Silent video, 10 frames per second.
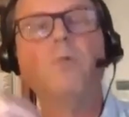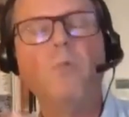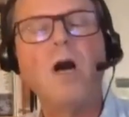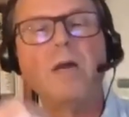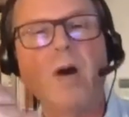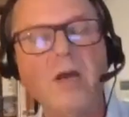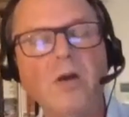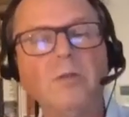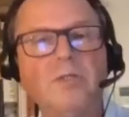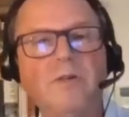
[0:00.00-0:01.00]
Why am I
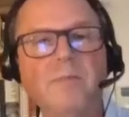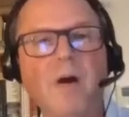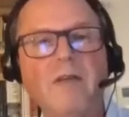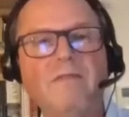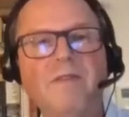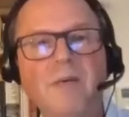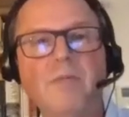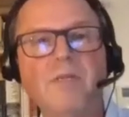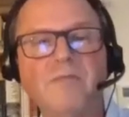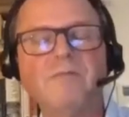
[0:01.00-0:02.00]
altering my
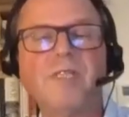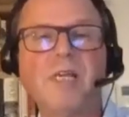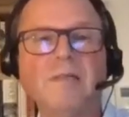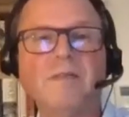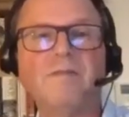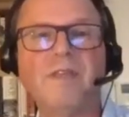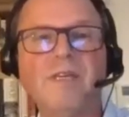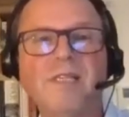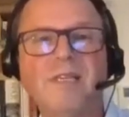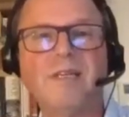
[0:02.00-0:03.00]
fib as a result of
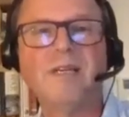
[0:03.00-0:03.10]
this?